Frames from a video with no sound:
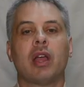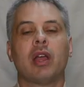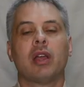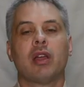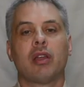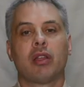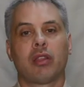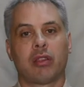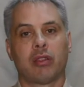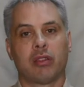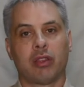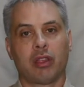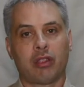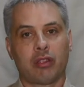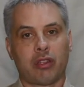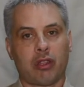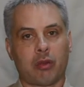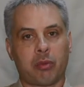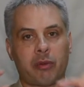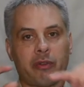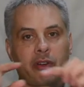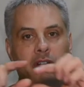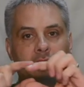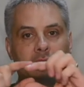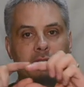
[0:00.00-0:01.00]
So this just
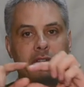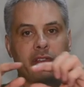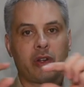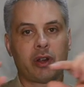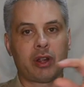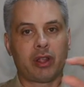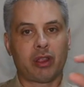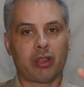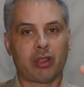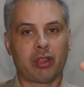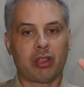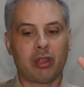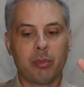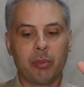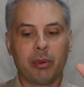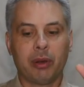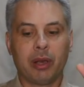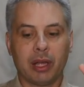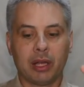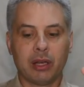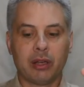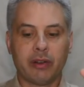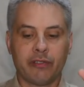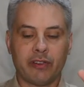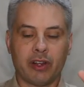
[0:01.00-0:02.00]
provides a very simple
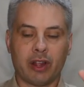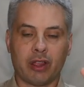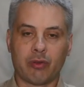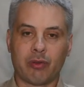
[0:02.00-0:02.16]
interface,